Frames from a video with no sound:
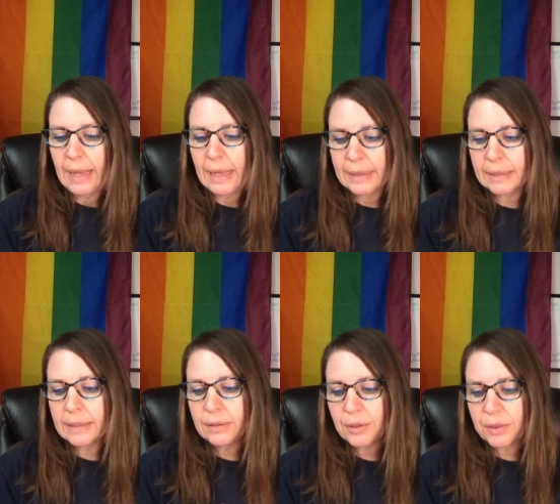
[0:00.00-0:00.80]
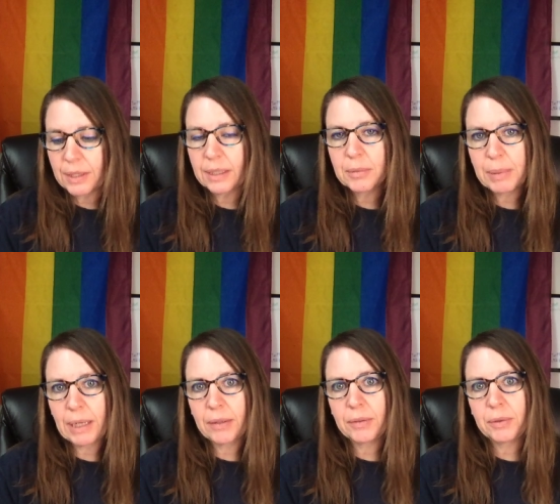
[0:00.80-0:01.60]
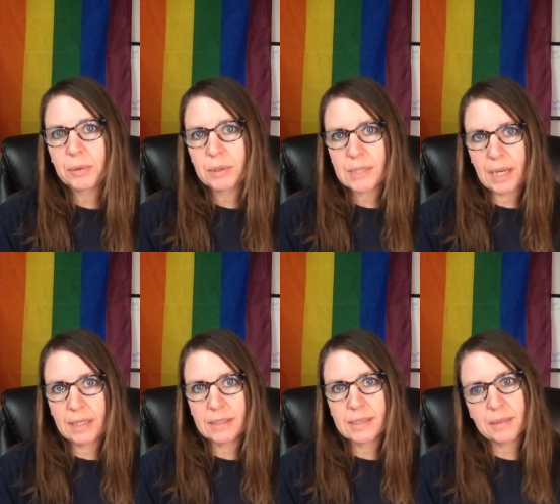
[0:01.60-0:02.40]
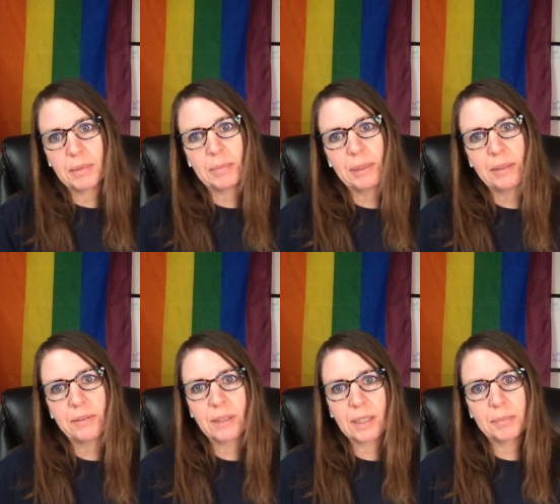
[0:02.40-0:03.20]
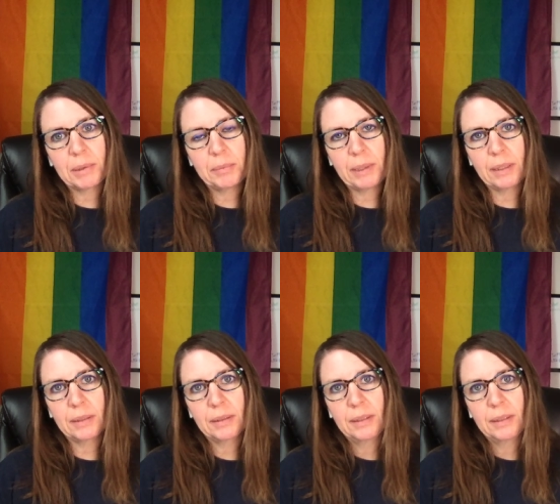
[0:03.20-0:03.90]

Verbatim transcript: And then think about your days and maybe even the coming week